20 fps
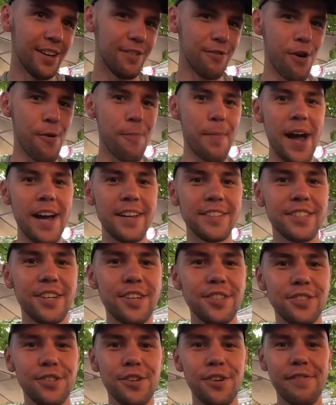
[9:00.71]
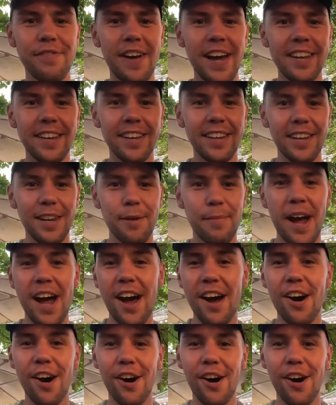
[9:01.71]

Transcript: We're about to go to an event in about